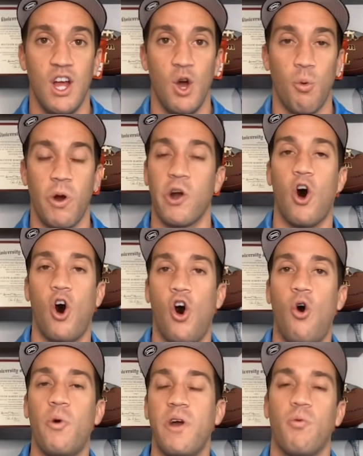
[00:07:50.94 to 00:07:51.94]
where
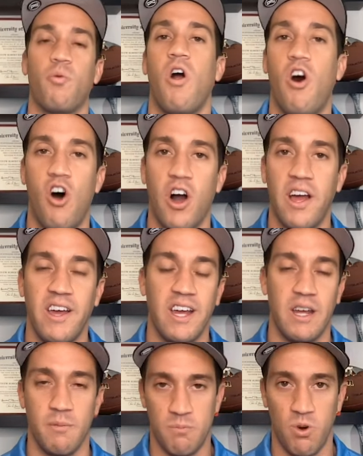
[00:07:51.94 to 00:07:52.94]
all went wrong
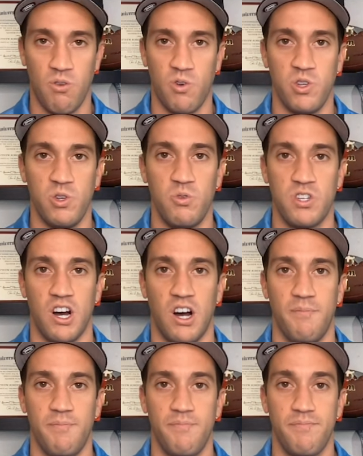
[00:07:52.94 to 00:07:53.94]
in Provo, Utah.
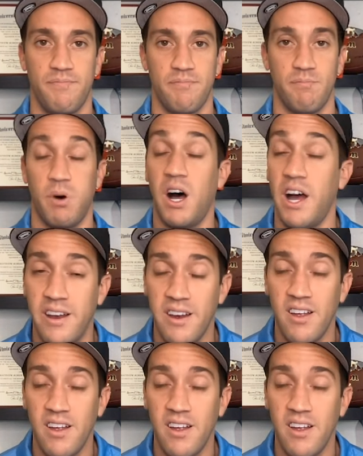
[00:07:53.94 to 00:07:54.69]
But